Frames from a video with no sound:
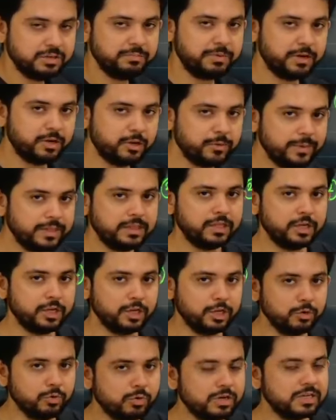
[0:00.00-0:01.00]
between the
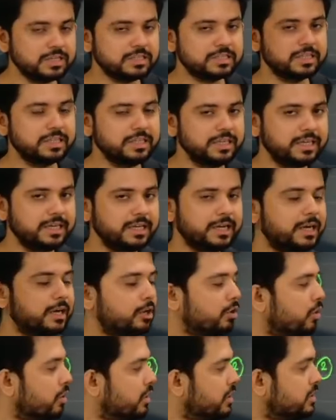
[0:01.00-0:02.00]
nucleus and the
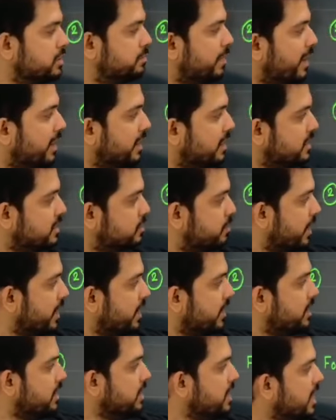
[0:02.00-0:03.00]
electron is balanced by
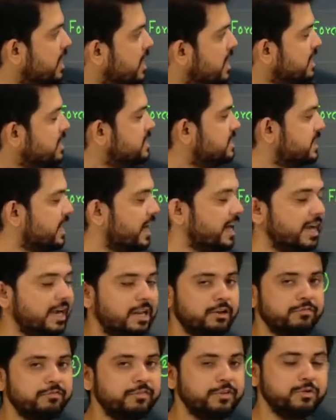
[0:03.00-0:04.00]
the
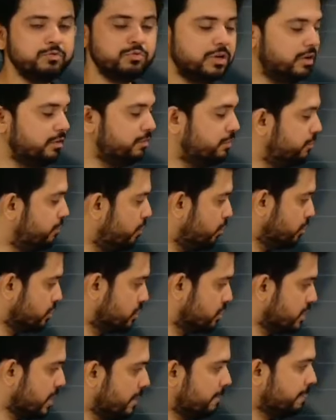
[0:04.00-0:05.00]
centrifugal
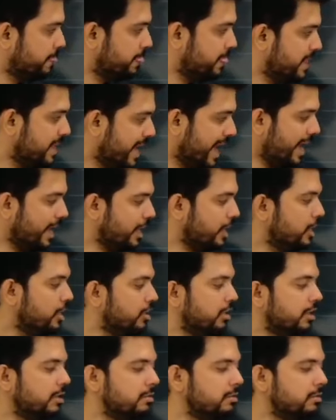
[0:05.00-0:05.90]
force. The angular